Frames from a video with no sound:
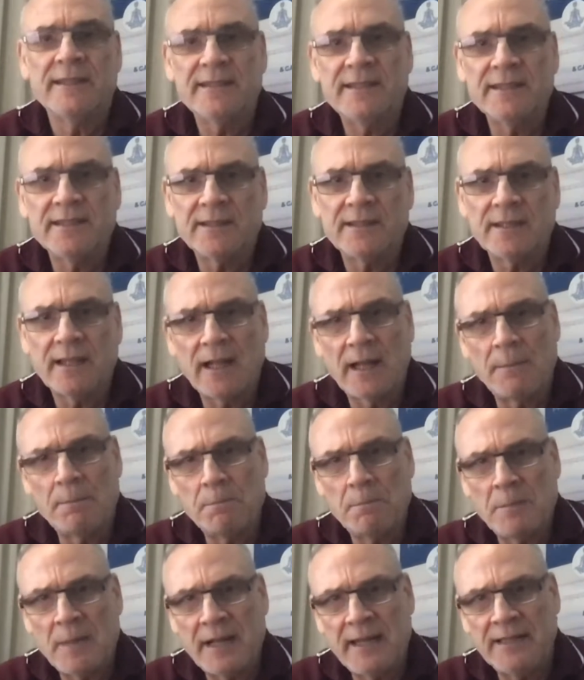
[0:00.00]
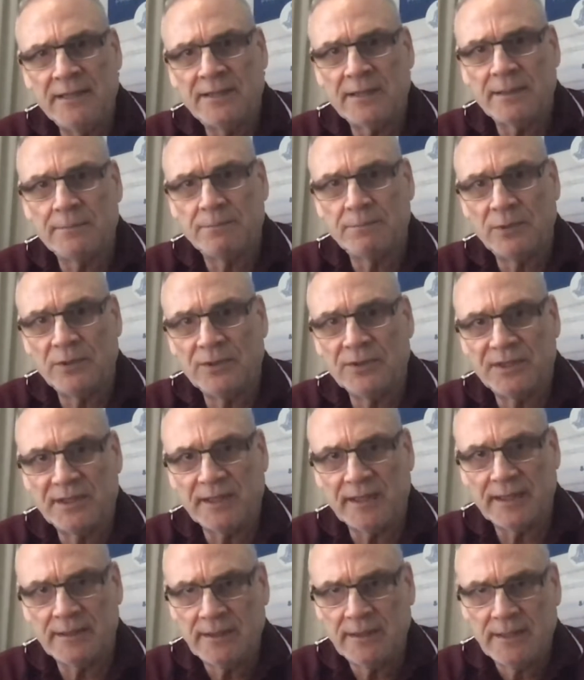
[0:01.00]
this is a major
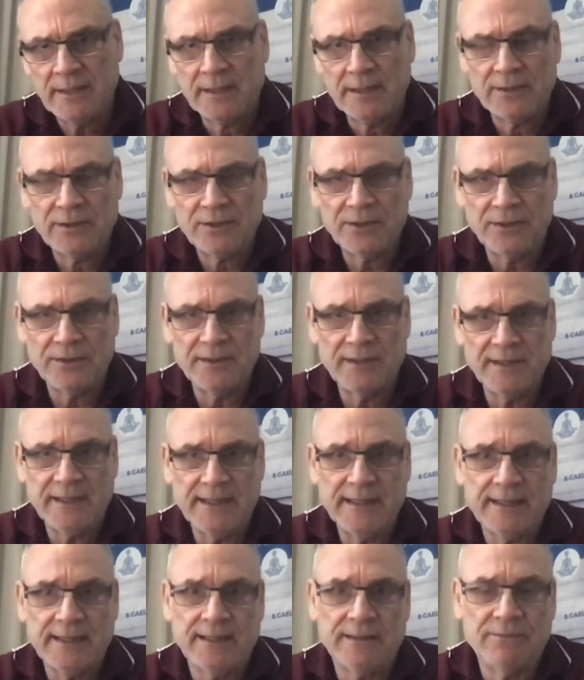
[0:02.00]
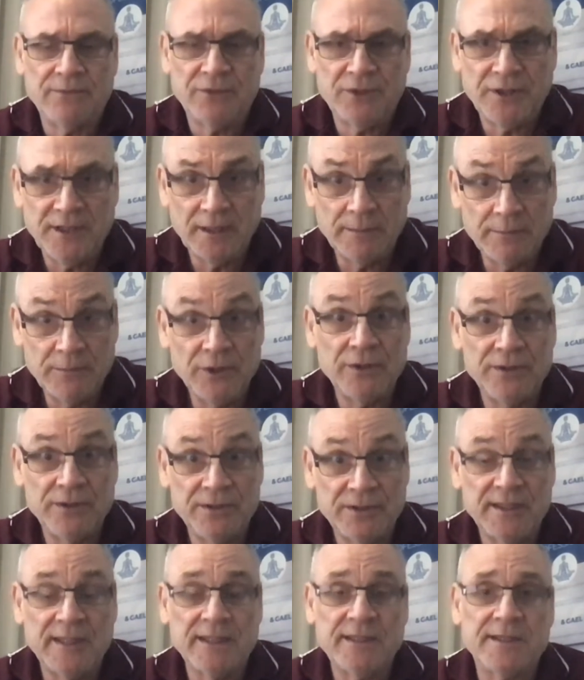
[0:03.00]
booster to the uh, to the
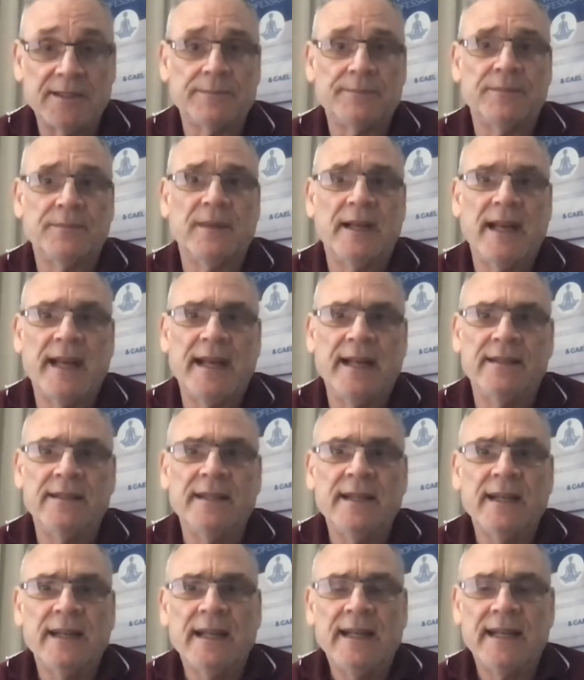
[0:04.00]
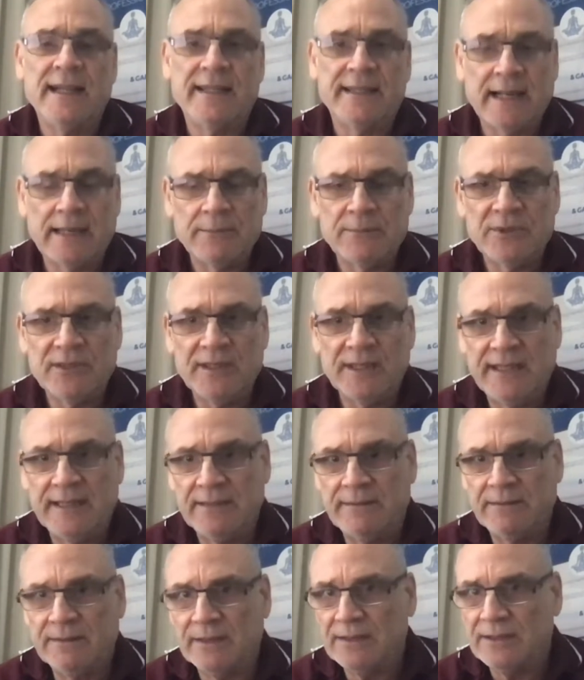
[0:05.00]
immune system, and it comes
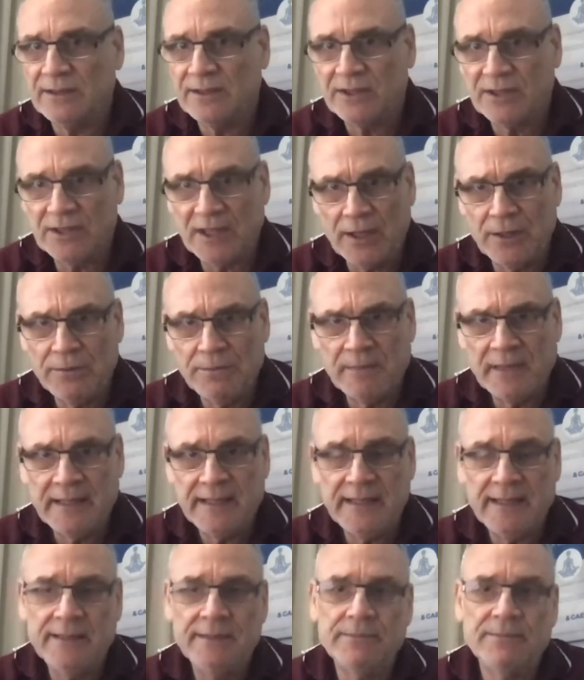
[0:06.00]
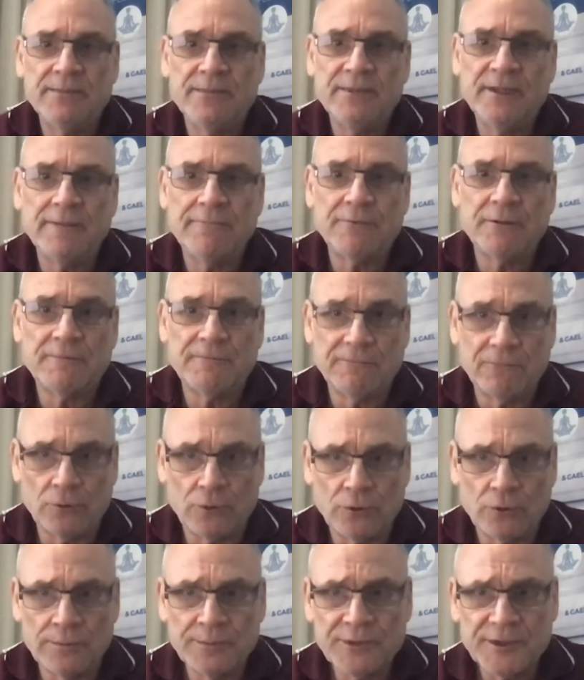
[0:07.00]
in so many different
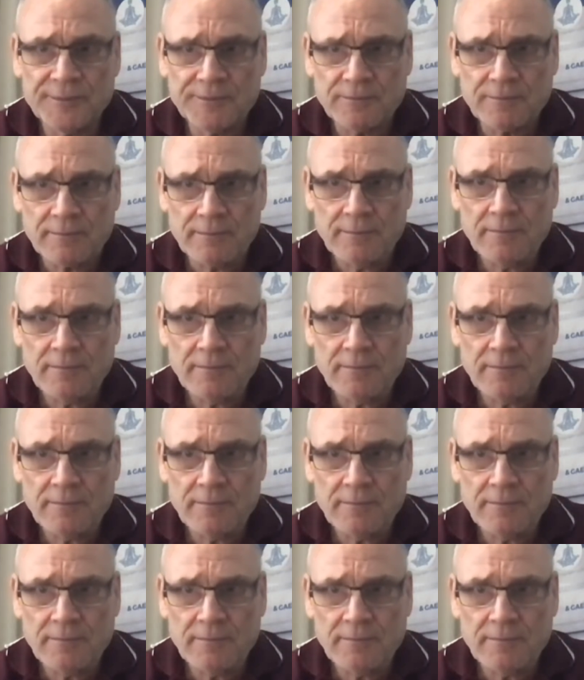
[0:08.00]
forms.